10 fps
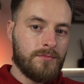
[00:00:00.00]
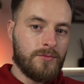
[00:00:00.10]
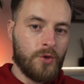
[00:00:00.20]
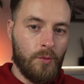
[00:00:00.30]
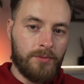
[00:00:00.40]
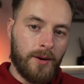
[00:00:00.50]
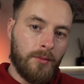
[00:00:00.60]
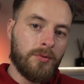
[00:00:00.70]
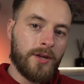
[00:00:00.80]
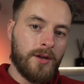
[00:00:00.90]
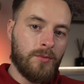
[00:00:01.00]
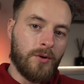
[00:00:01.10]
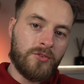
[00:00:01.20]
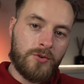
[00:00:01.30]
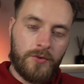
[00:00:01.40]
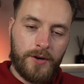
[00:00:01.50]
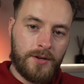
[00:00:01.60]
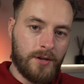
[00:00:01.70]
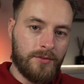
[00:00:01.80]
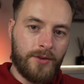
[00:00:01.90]
You probably want to create
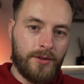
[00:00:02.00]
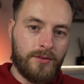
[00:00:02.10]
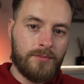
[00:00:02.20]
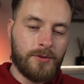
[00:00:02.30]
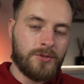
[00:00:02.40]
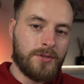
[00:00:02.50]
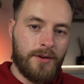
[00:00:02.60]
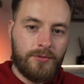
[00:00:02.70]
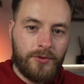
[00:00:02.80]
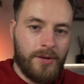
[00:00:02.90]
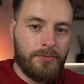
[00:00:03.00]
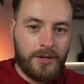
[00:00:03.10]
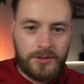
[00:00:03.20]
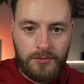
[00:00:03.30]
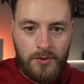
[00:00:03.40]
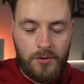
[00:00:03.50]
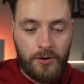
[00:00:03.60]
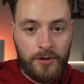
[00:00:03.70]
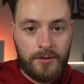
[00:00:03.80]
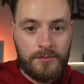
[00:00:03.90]
content, but you never really pressed record.